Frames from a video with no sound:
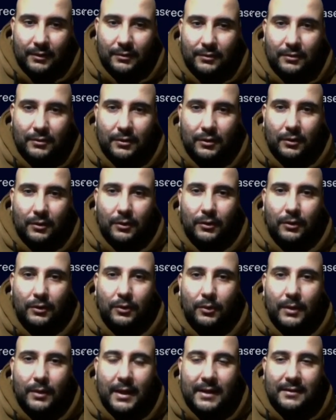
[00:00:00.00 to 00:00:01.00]
So
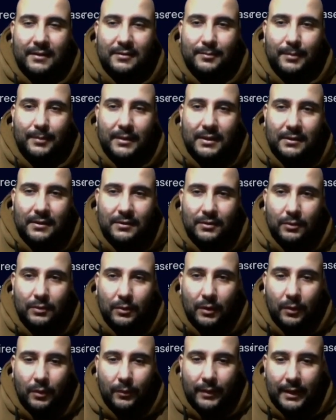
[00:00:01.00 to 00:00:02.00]
you can split your
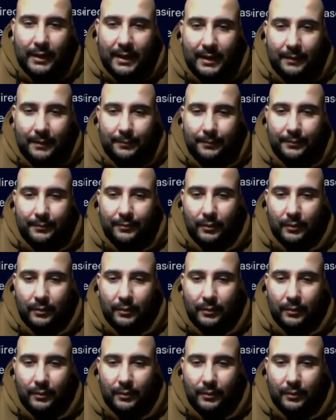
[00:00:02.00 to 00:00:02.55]
own app.